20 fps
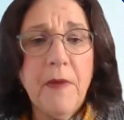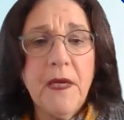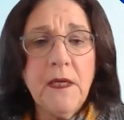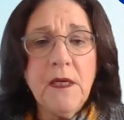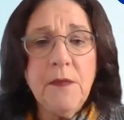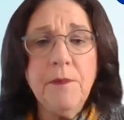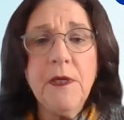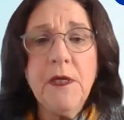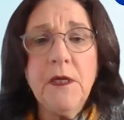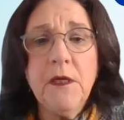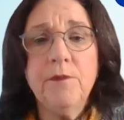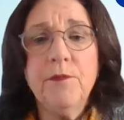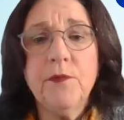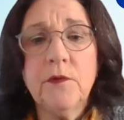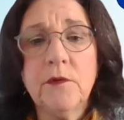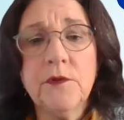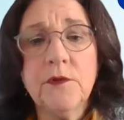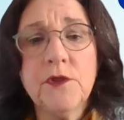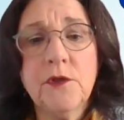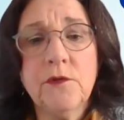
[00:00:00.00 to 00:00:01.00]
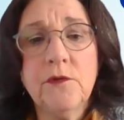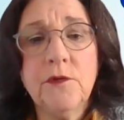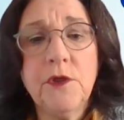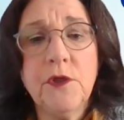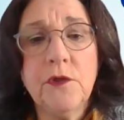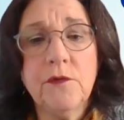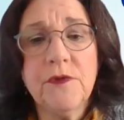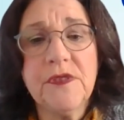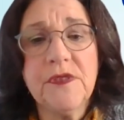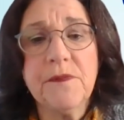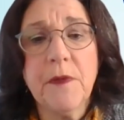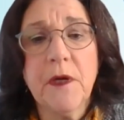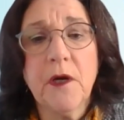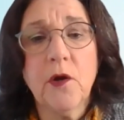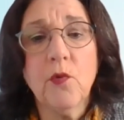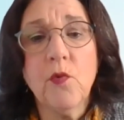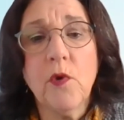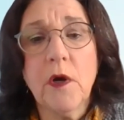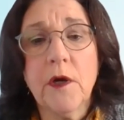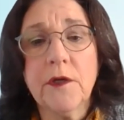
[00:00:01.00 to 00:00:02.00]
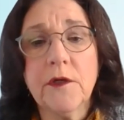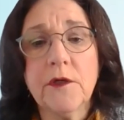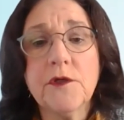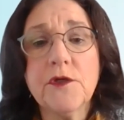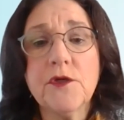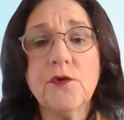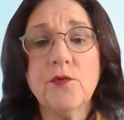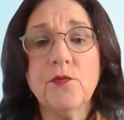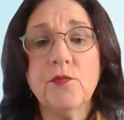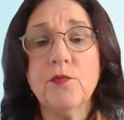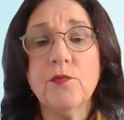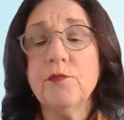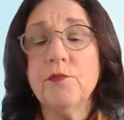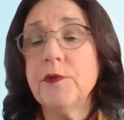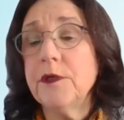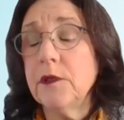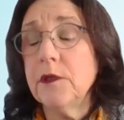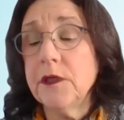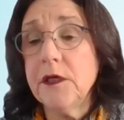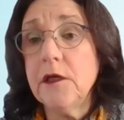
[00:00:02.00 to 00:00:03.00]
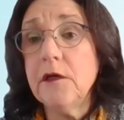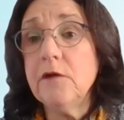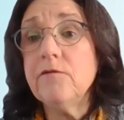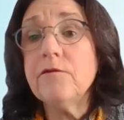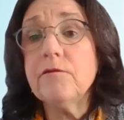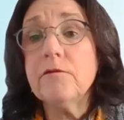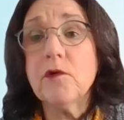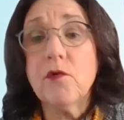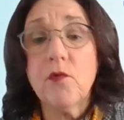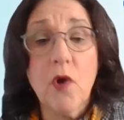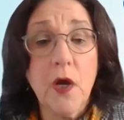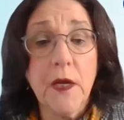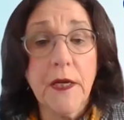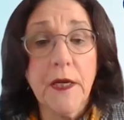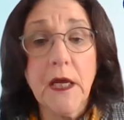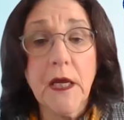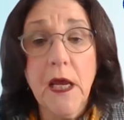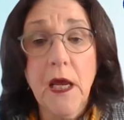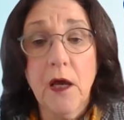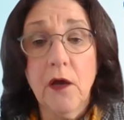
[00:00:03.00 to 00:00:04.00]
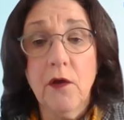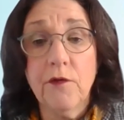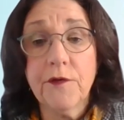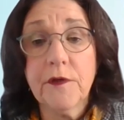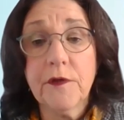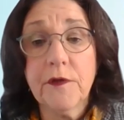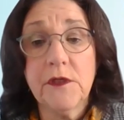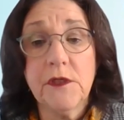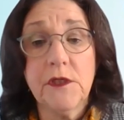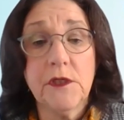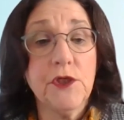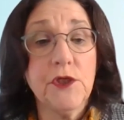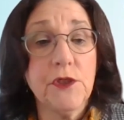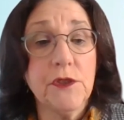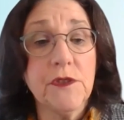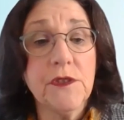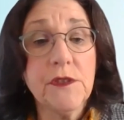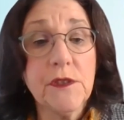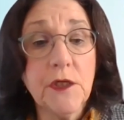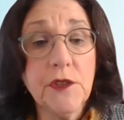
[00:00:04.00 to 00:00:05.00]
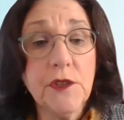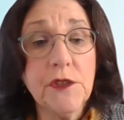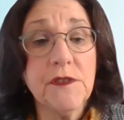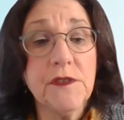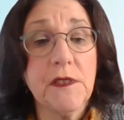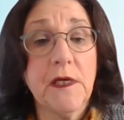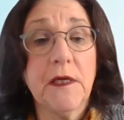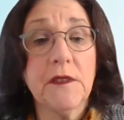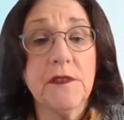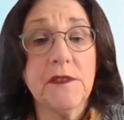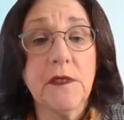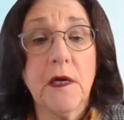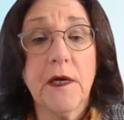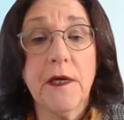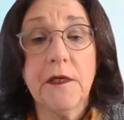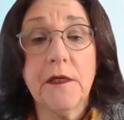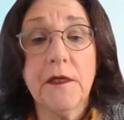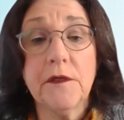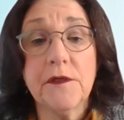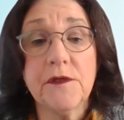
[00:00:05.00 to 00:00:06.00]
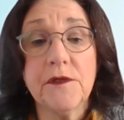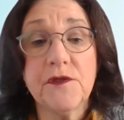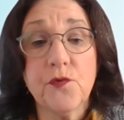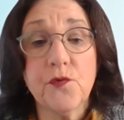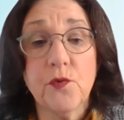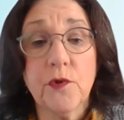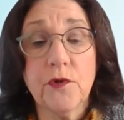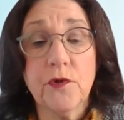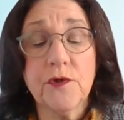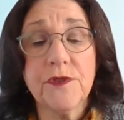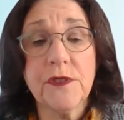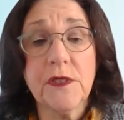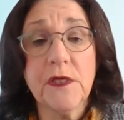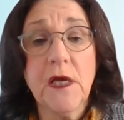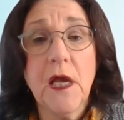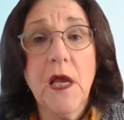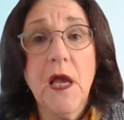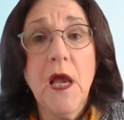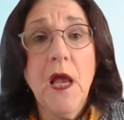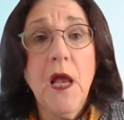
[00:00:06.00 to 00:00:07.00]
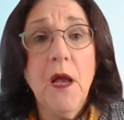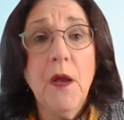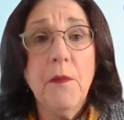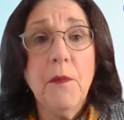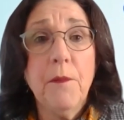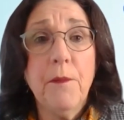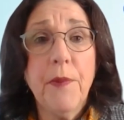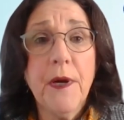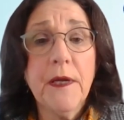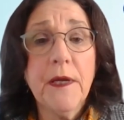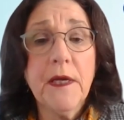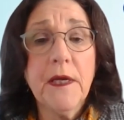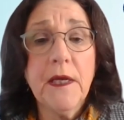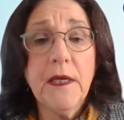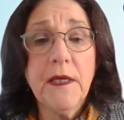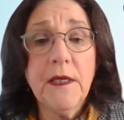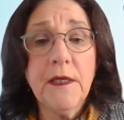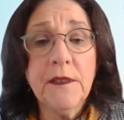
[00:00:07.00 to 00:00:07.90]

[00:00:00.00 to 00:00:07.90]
Many people do use marijuana to relieve chronic health conditions such as anxiety disorders. But